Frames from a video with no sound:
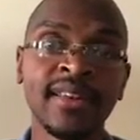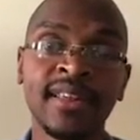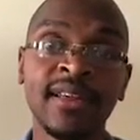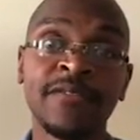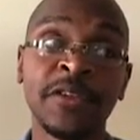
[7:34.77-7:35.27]

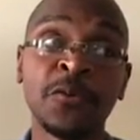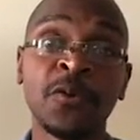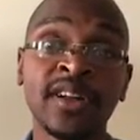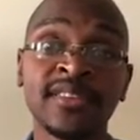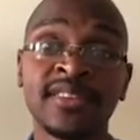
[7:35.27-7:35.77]
if you
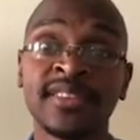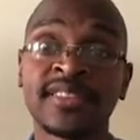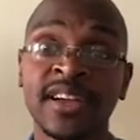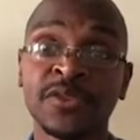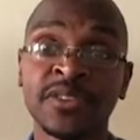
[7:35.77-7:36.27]
want to
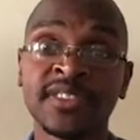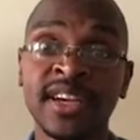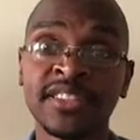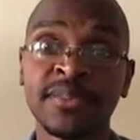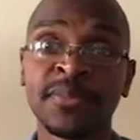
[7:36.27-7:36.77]
schedule a
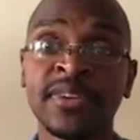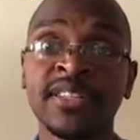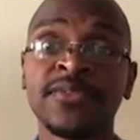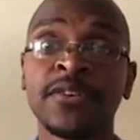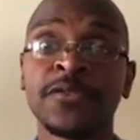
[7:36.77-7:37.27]
session, please
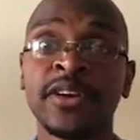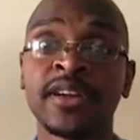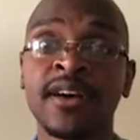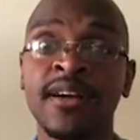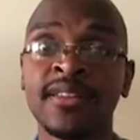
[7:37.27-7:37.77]
feel free to
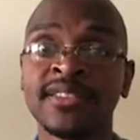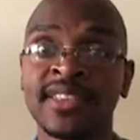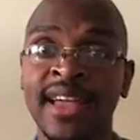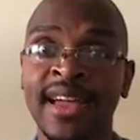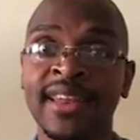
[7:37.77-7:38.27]
call us
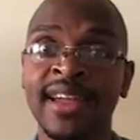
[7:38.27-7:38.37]
at